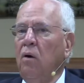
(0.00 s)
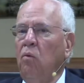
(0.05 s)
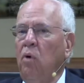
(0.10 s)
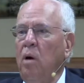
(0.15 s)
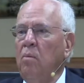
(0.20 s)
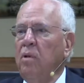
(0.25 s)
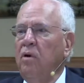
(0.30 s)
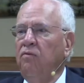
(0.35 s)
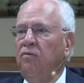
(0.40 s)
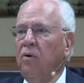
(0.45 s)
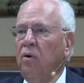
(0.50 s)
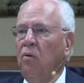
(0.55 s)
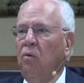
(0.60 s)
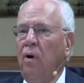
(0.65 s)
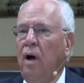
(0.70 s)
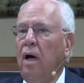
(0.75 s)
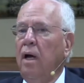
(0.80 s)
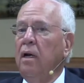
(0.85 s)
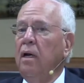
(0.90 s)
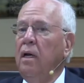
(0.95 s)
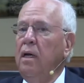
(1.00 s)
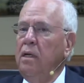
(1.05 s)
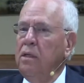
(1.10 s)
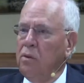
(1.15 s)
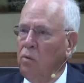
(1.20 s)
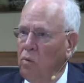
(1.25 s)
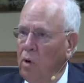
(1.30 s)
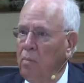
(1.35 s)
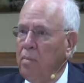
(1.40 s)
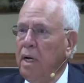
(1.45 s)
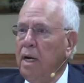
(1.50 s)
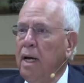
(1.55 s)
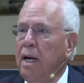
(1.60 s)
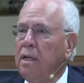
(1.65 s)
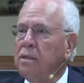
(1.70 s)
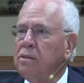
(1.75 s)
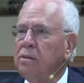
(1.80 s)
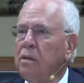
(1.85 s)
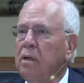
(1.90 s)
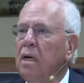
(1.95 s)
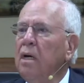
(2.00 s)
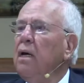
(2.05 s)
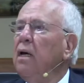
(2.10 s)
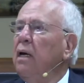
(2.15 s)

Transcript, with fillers: woman for a while, and he's a womanizer.